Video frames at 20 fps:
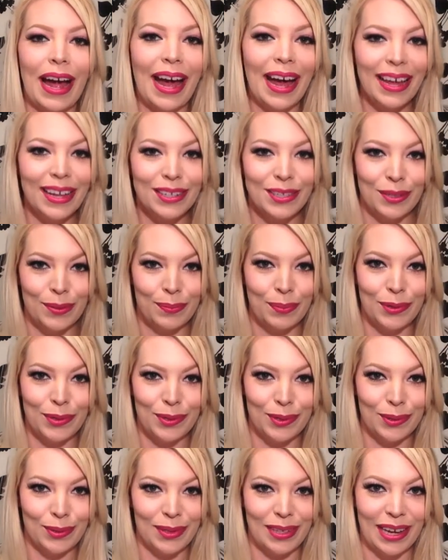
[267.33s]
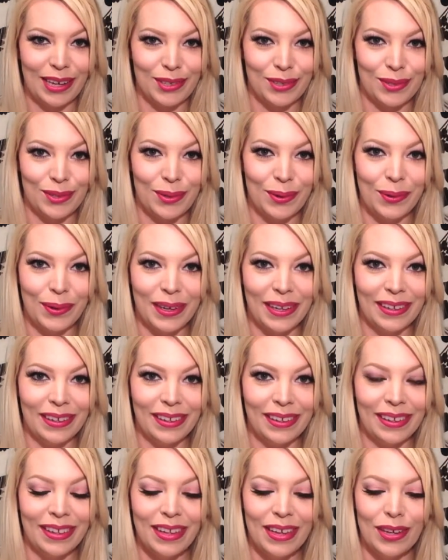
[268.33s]
had to produce extra
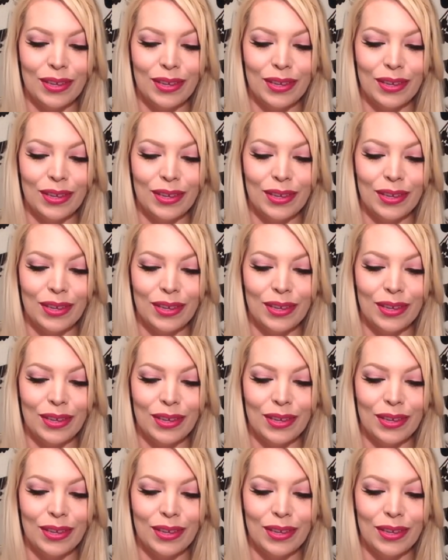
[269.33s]
oil.